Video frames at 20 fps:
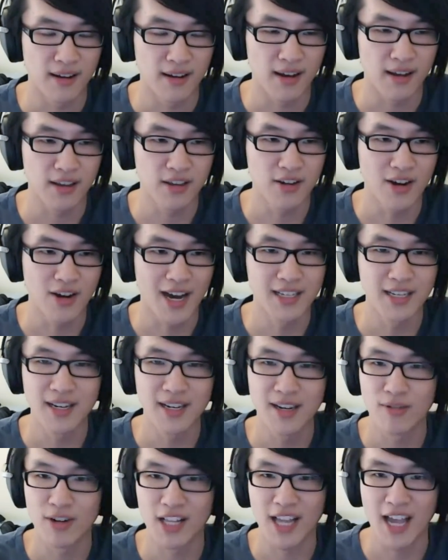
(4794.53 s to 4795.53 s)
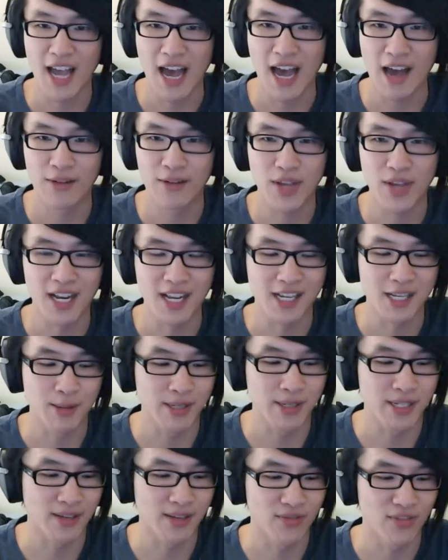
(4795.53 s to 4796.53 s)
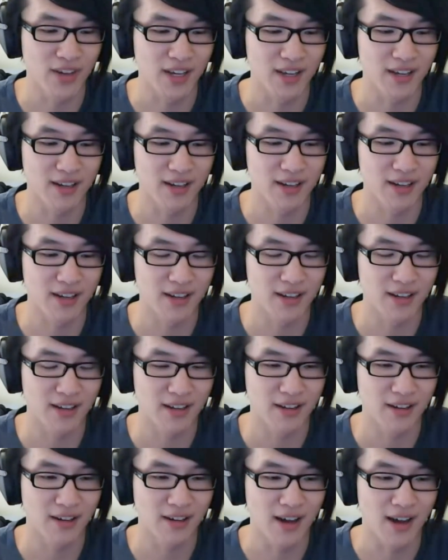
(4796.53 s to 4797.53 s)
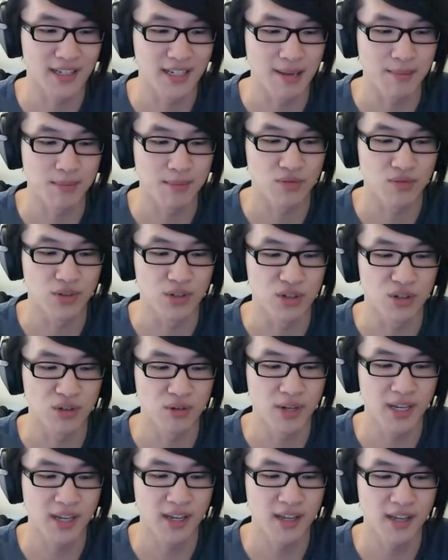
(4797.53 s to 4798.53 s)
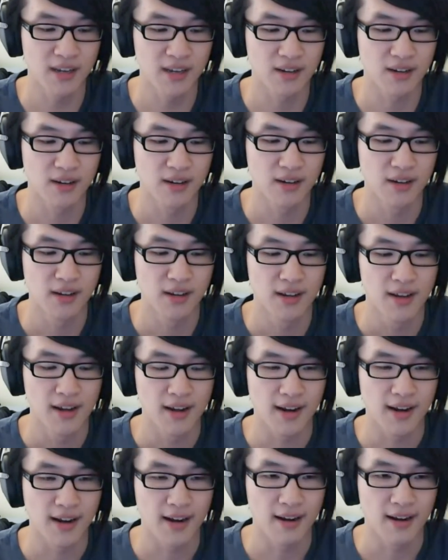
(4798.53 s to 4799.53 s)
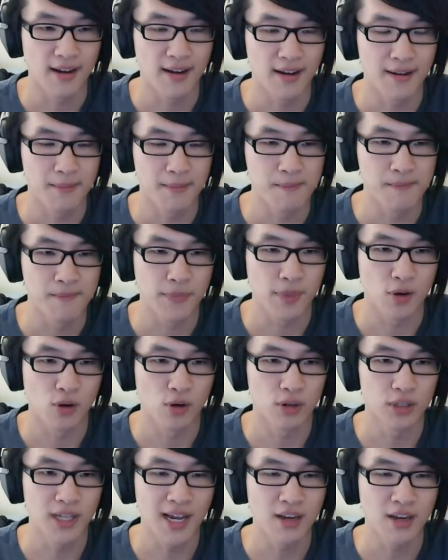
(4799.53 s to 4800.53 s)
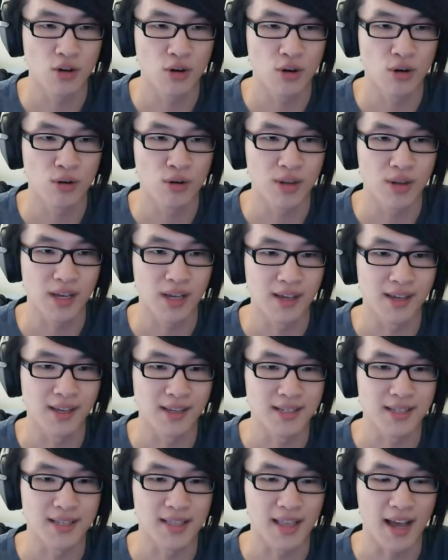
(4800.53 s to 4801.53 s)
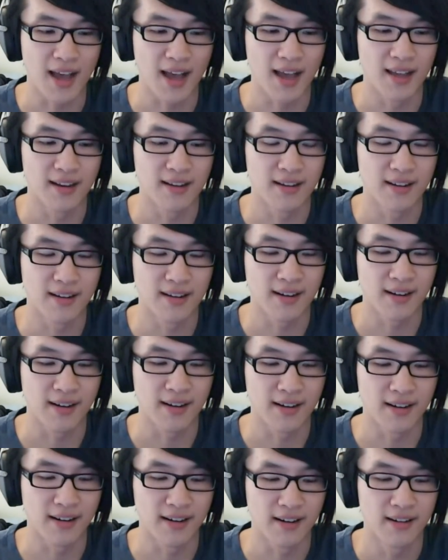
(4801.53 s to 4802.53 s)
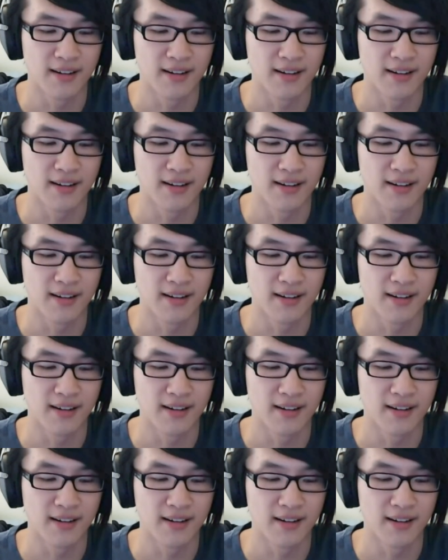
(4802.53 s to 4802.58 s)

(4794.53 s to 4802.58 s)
you know, I didn't really have any specific uh, tips for doing it. Um, all I know is that uh,